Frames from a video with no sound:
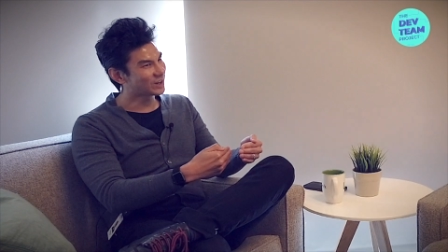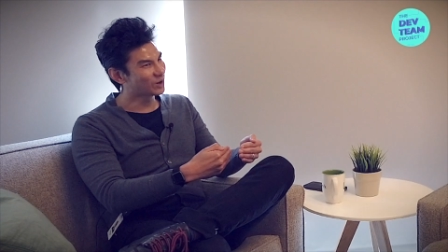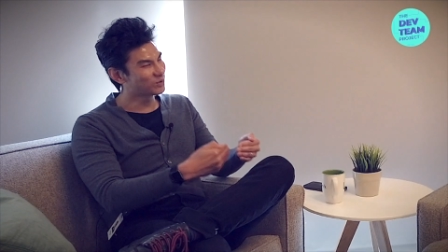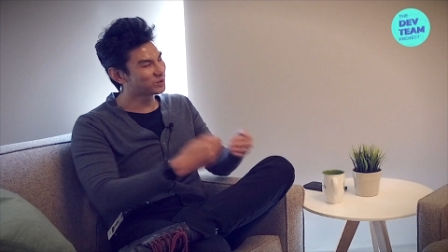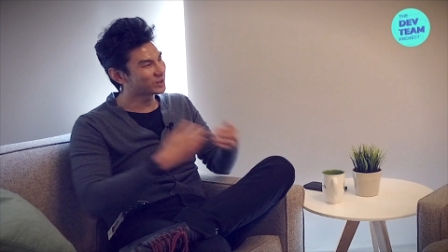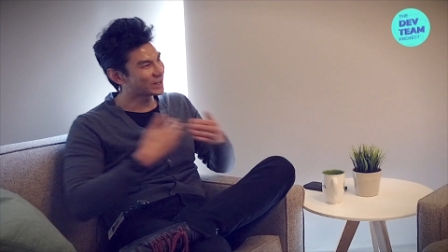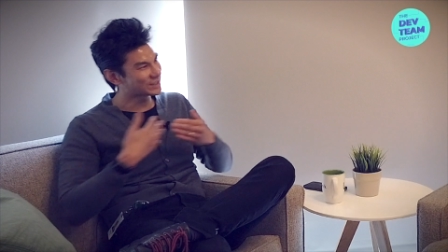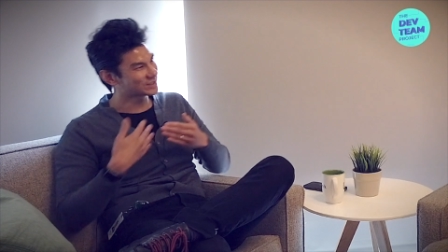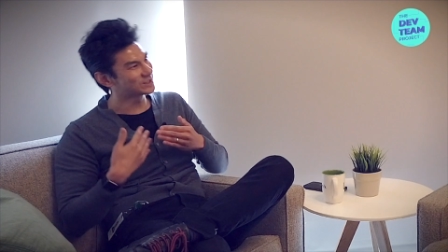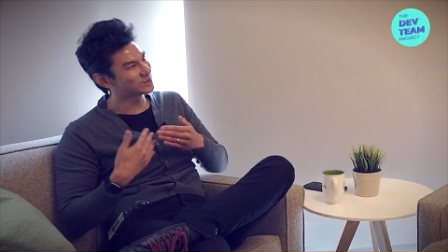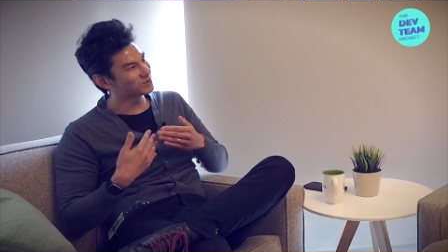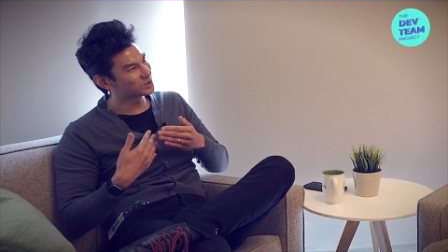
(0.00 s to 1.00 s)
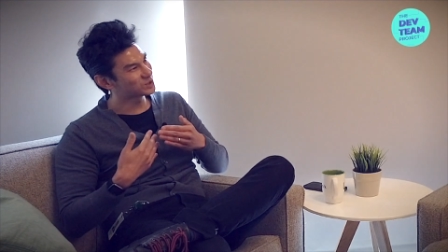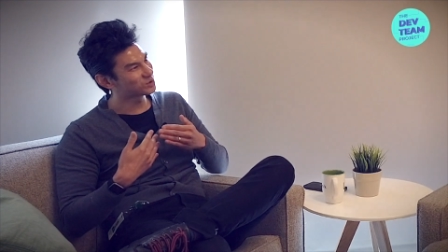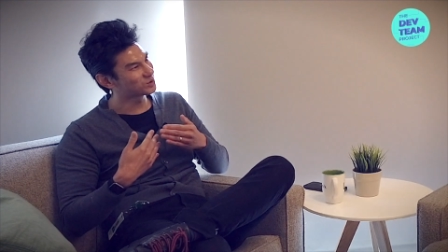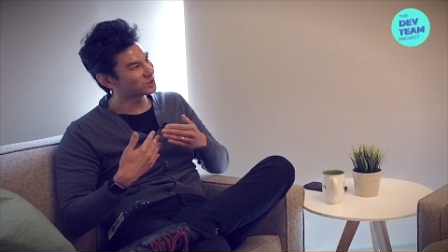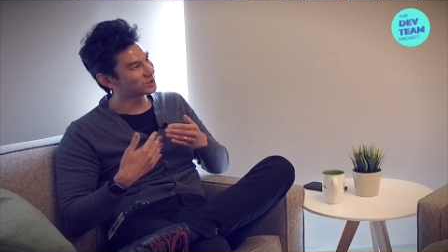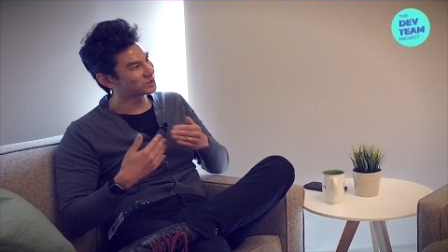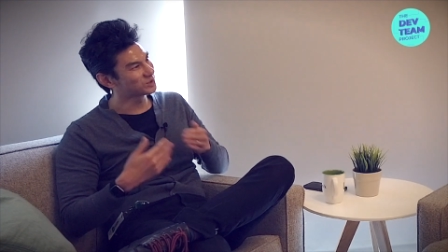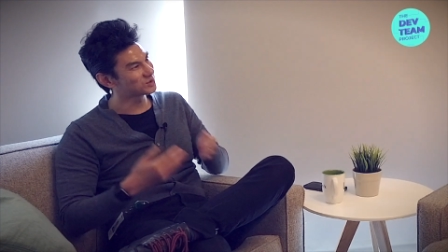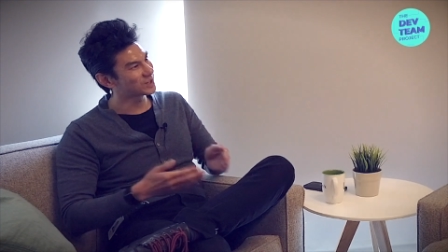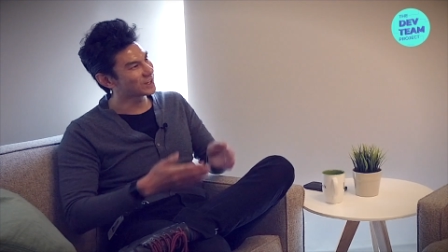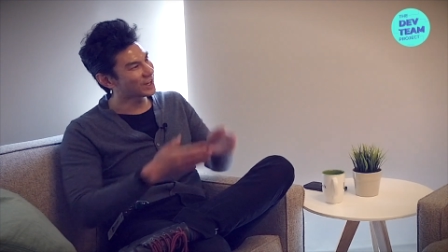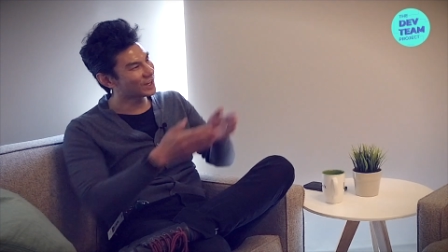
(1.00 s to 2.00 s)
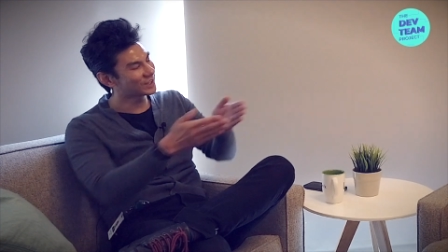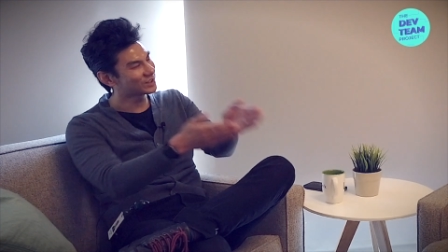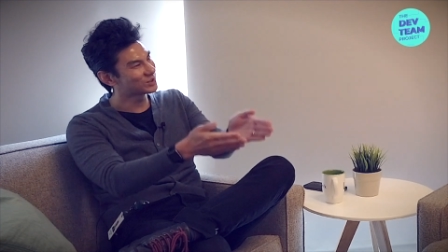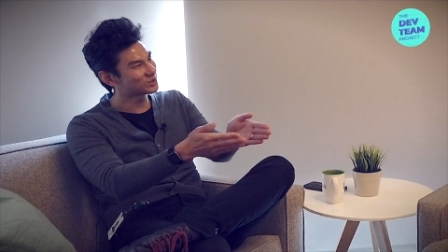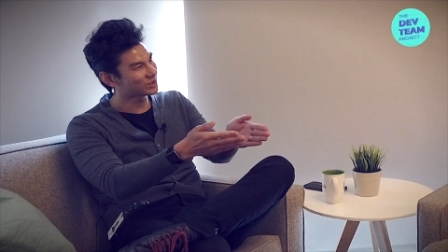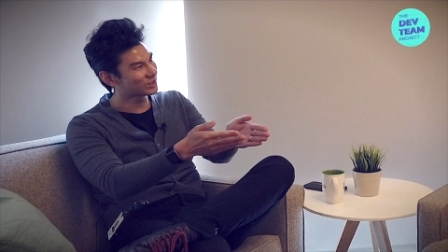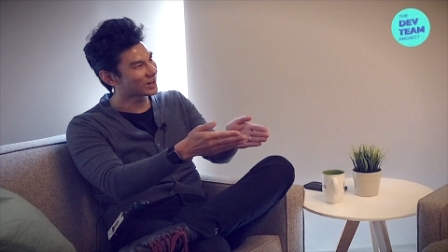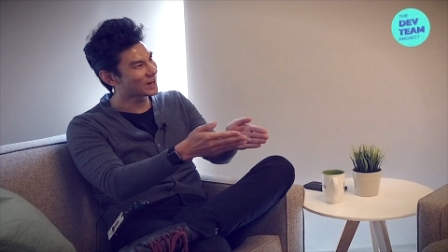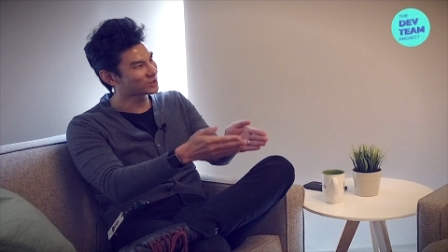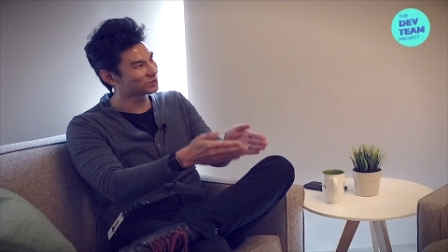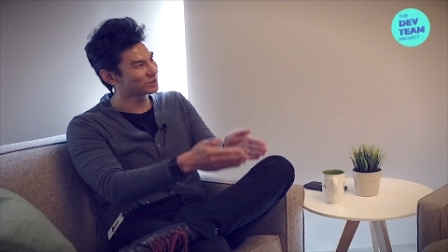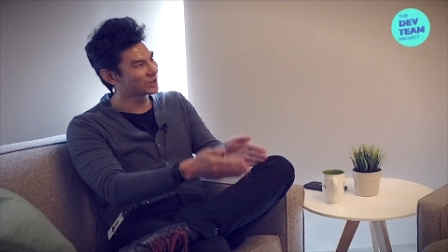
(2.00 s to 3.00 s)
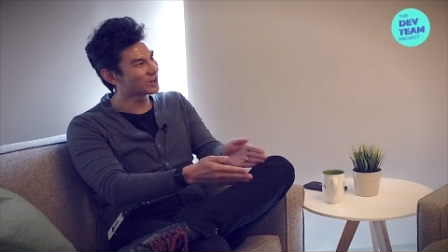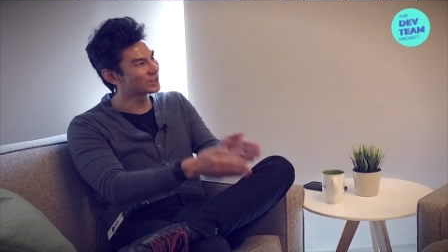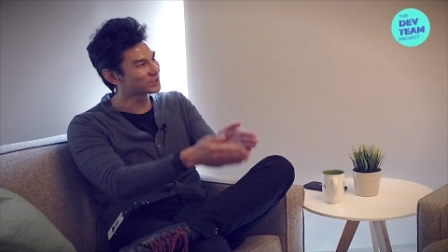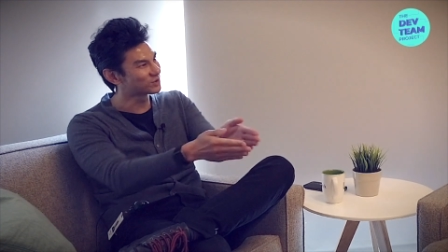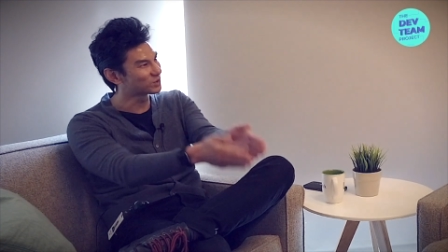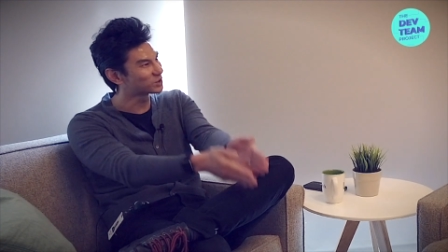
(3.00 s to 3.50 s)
hopefully as an individual, you say, hey, those are actually Han's